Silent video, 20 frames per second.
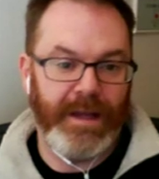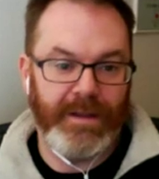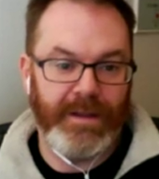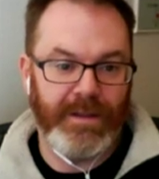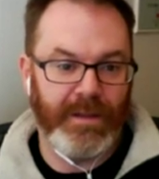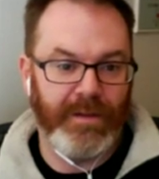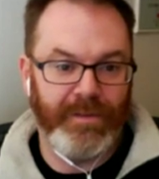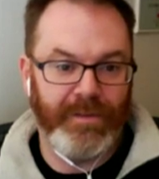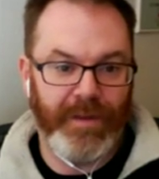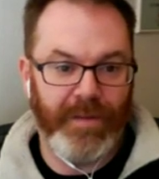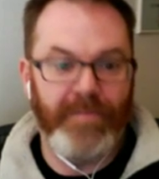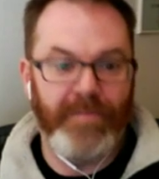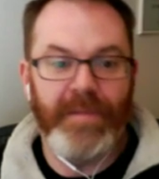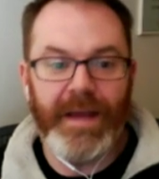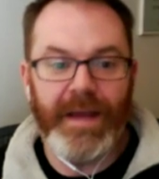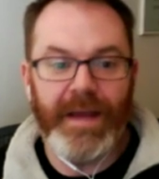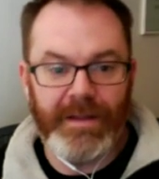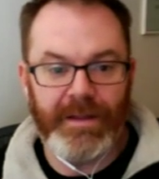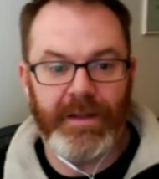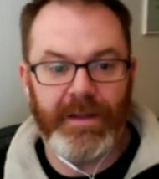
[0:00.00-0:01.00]
of
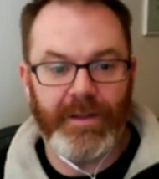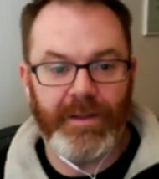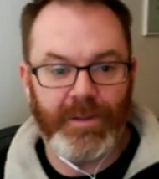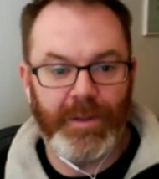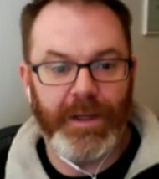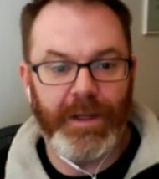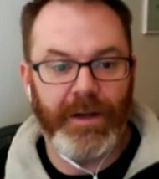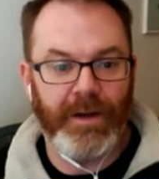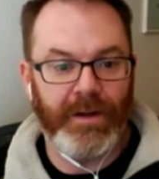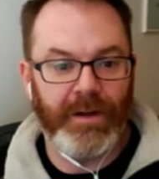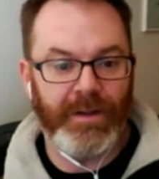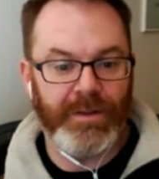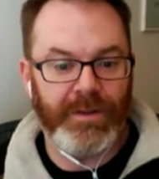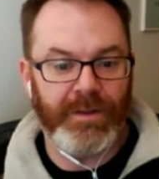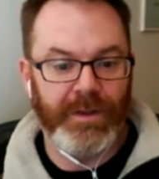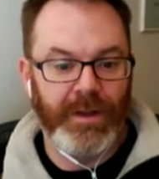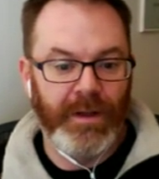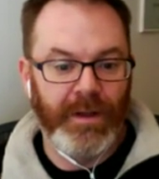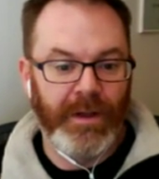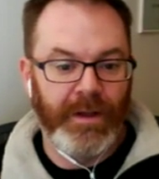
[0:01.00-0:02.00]
amazing speakers,
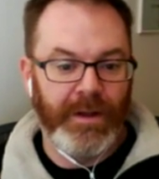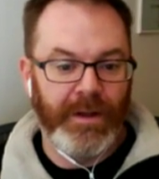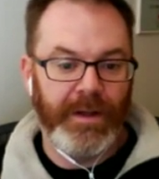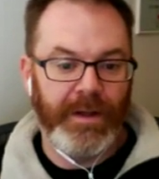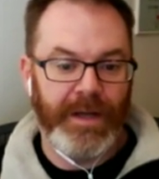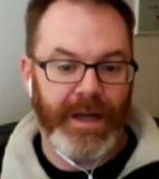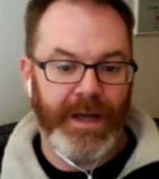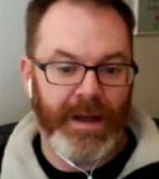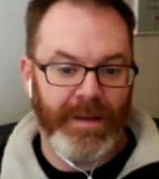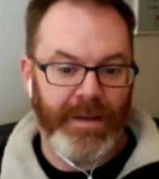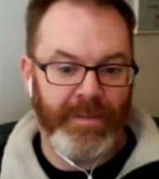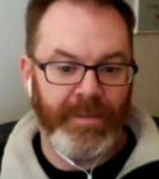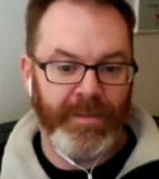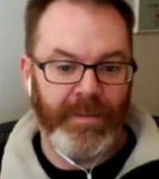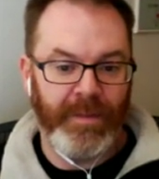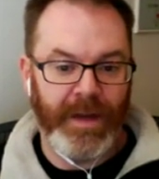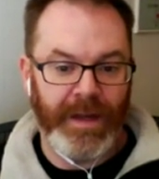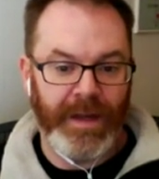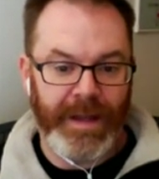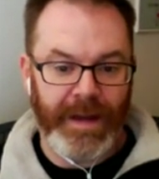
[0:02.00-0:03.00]
and
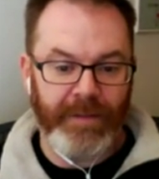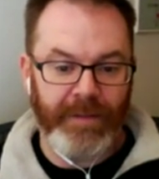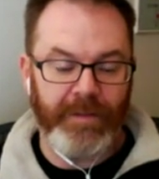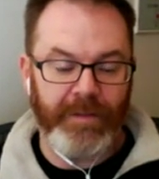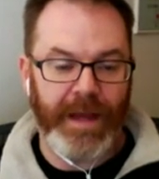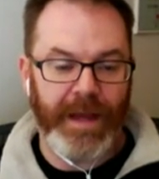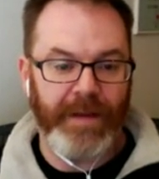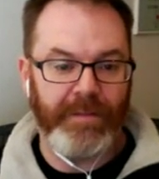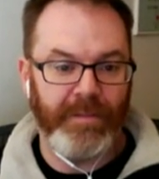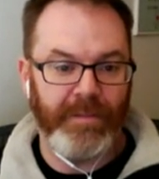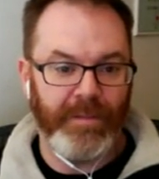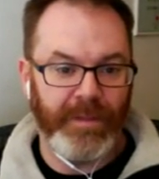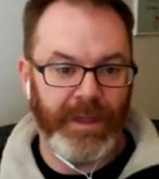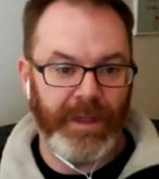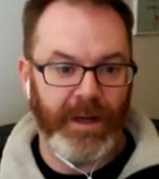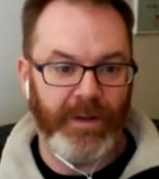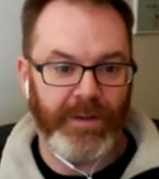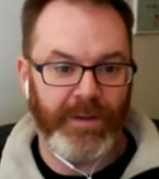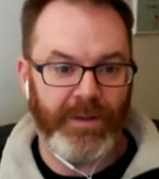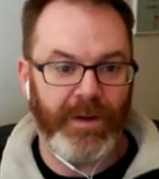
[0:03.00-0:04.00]
that
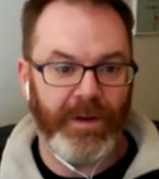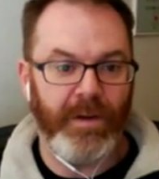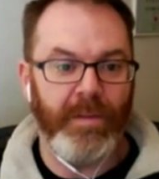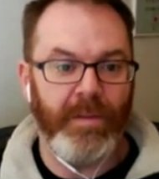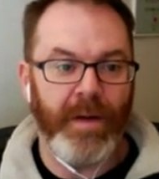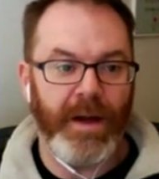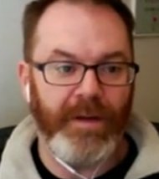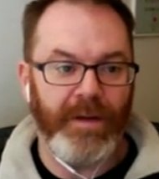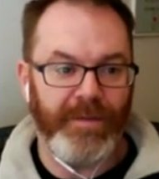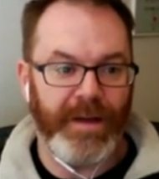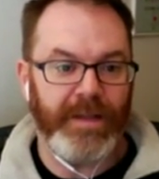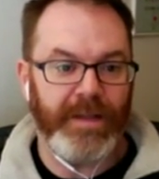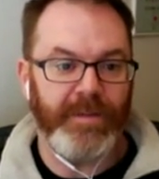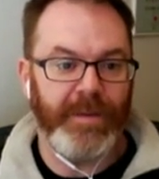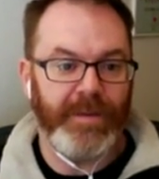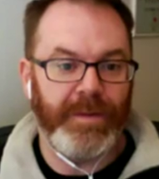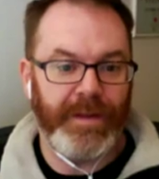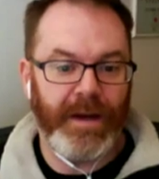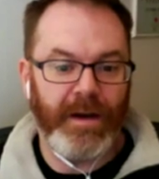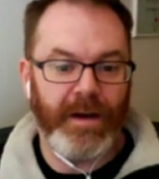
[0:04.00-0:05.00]
so your
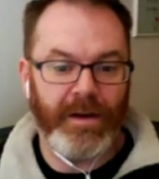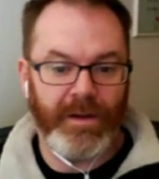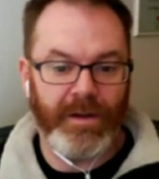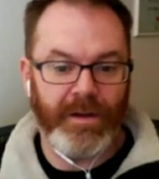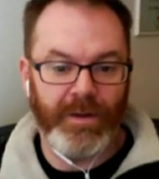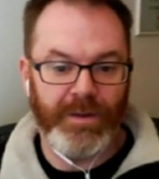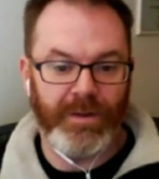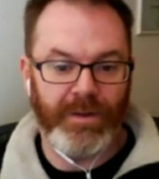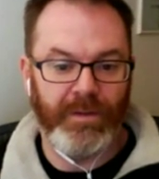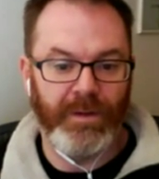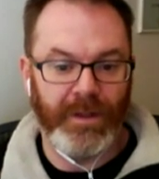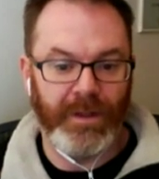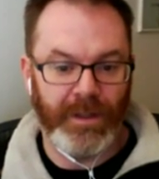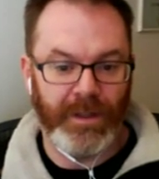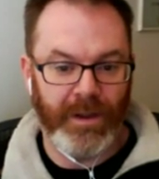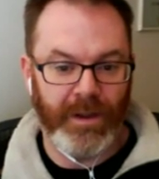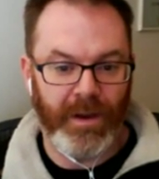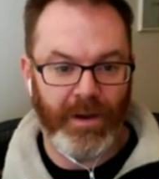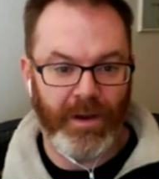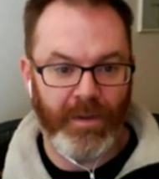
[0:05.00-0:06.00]
investment there goes a really
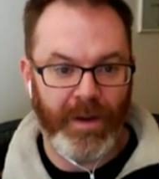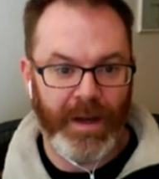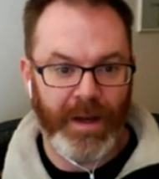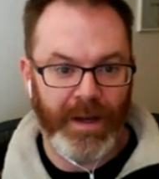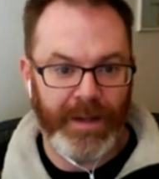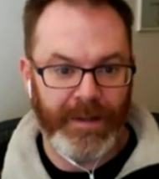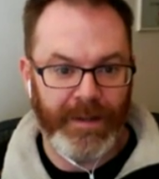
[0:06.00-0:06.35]
long way.